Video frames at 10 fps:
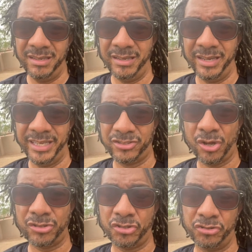It's
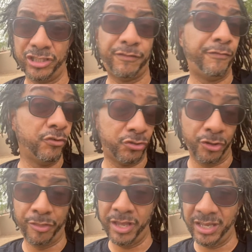also just
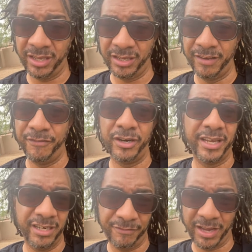future thinking and
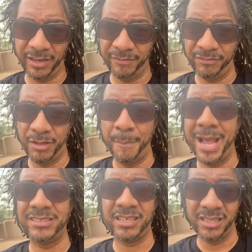very innovative. The
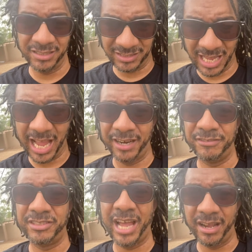masculine side
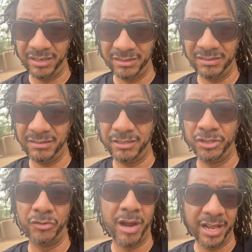of Saturn, the
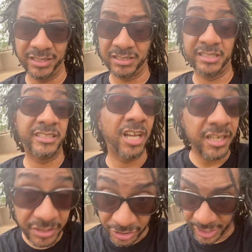Uranus, the
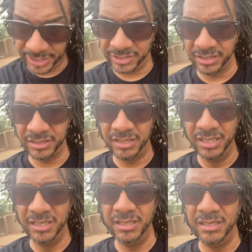sudden changes.
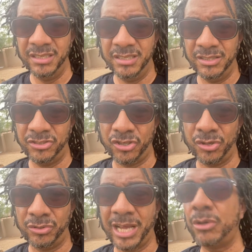
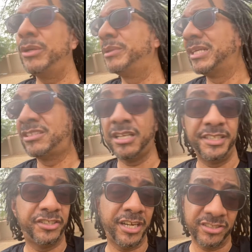So not only will they
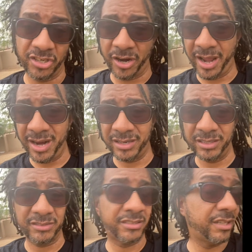suddenly change their hair,
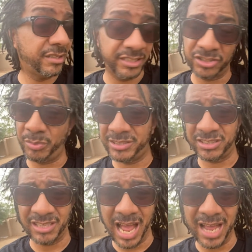they'll suddenly switch
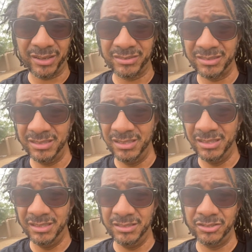styles,
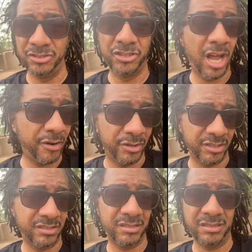
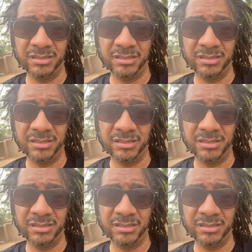genres,